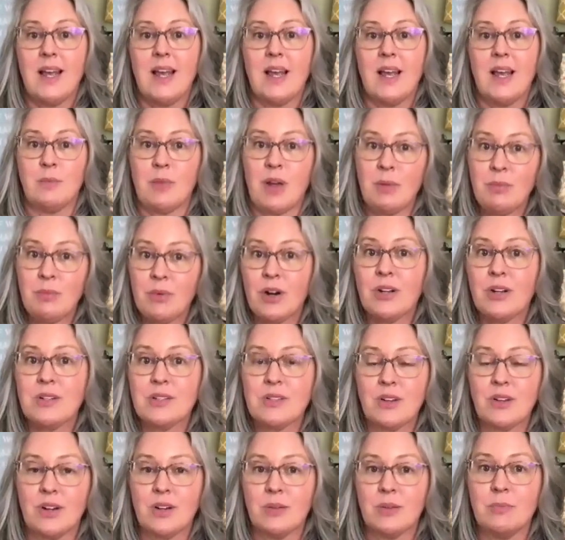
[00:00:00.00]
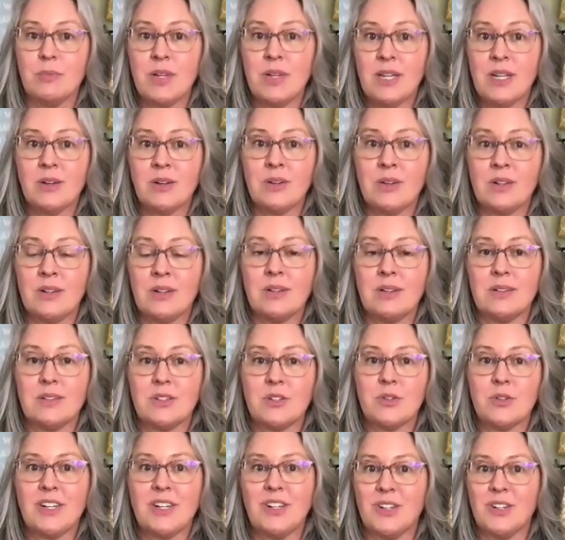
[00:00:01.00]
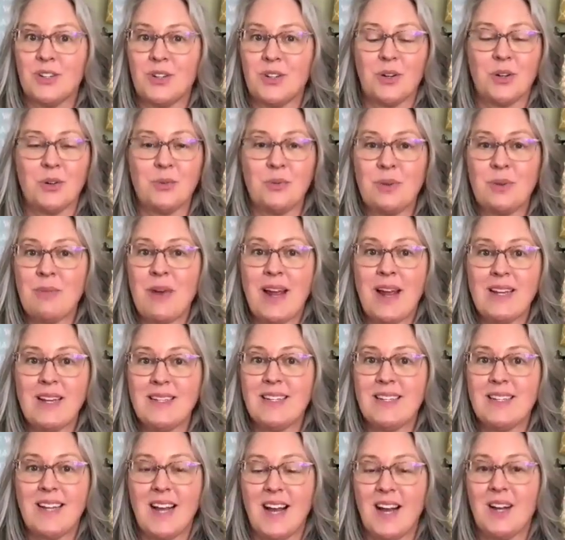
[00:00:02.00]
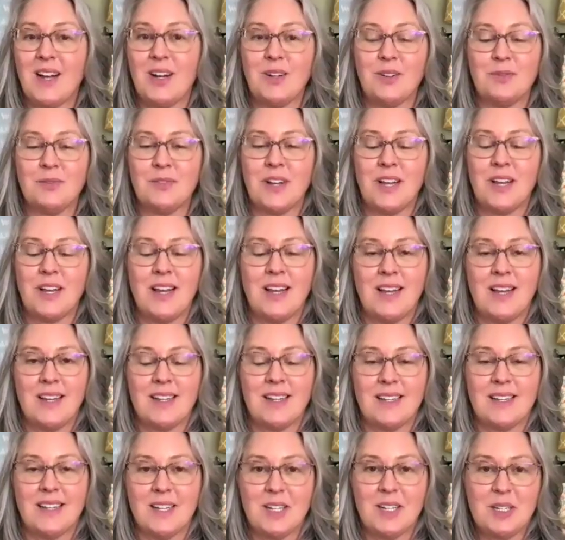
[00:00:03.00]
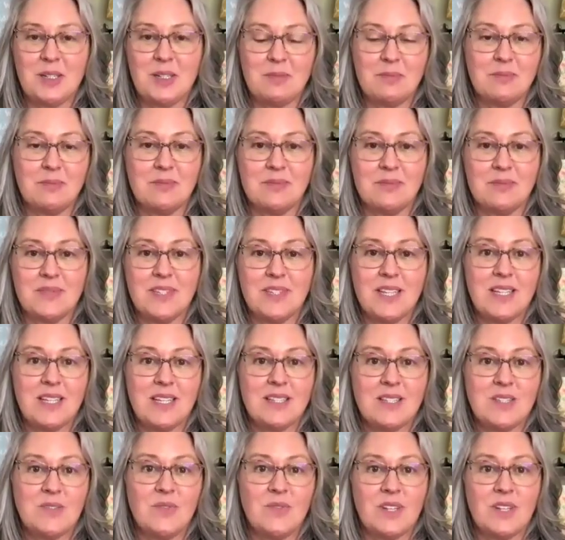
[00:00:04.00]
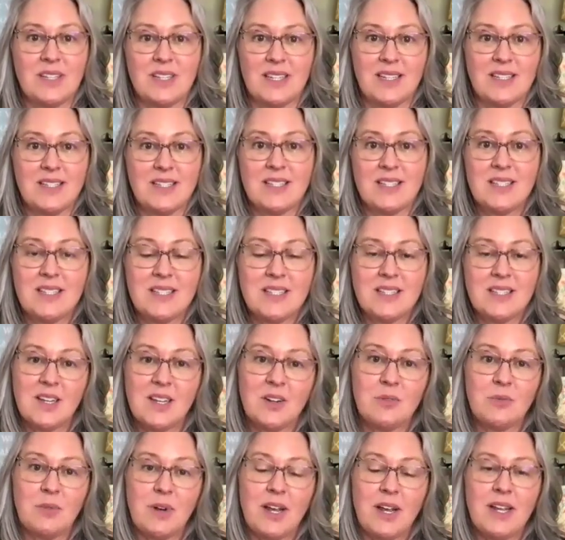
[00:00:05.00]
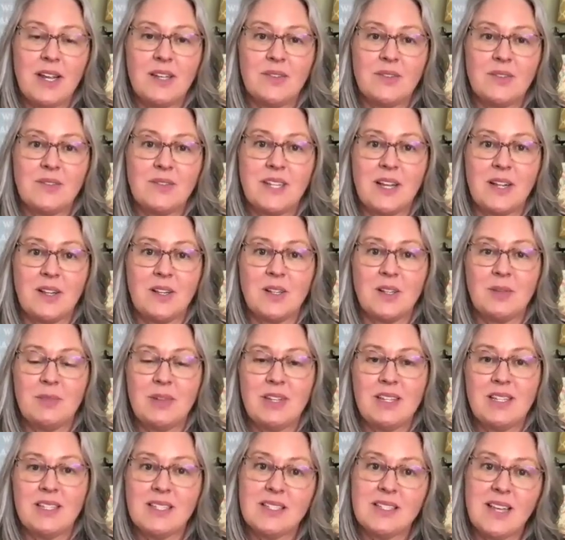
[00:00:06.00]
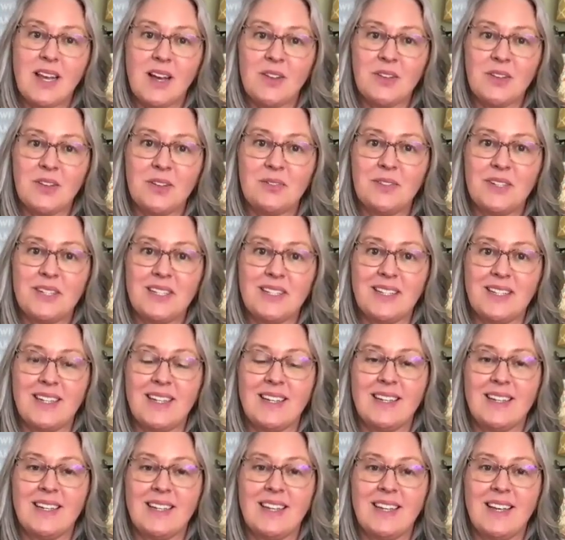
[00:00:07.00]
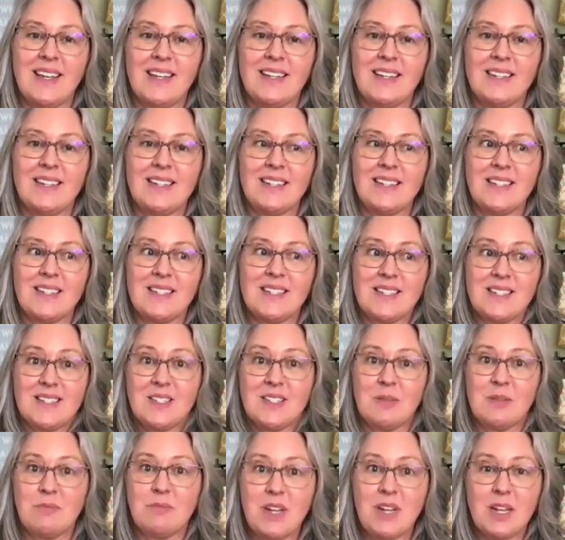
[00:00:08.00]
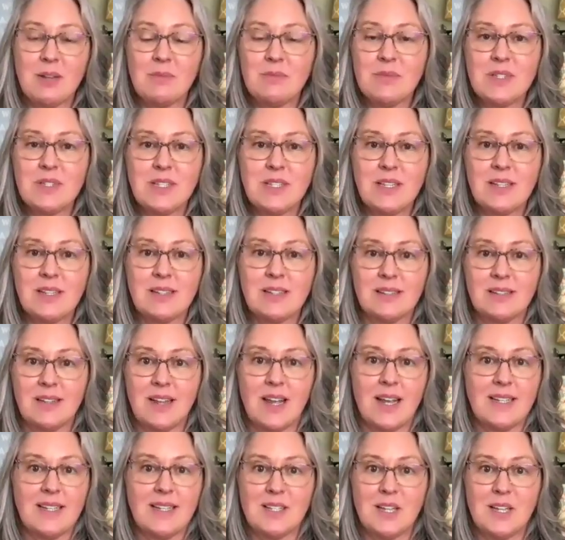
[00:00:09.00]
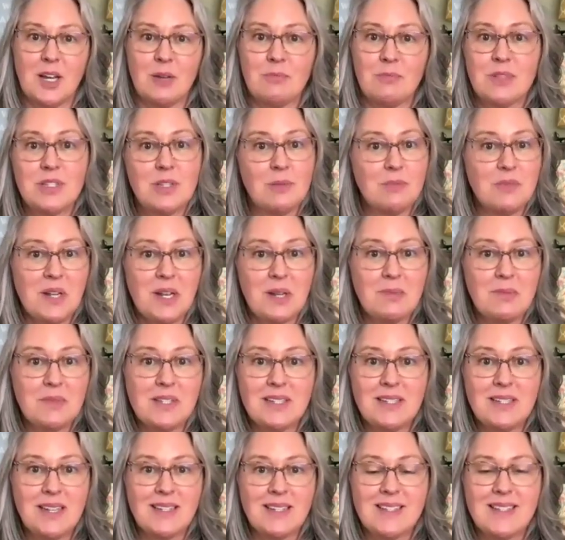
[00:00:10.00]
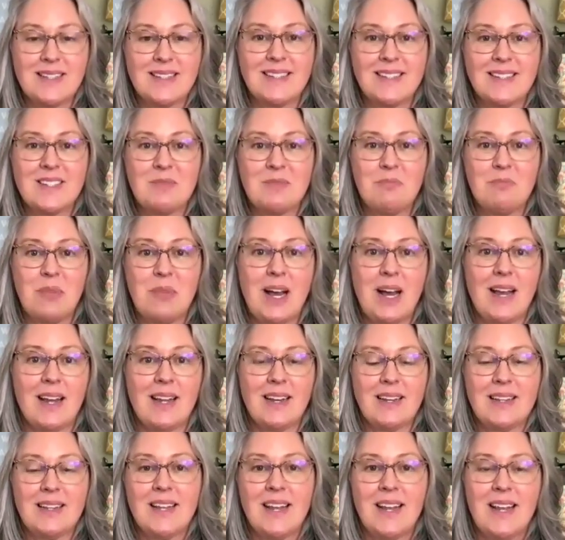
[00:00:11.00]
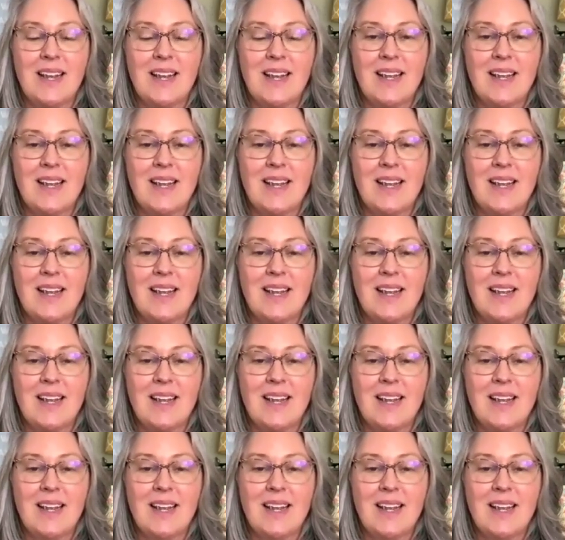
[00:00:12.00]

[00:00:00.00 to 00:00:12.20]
And my parts are being triggered or reminded of these feelings. This is their way of telling me this is how they're feeling. And sometimes it lines up, sometimes it doesn't. But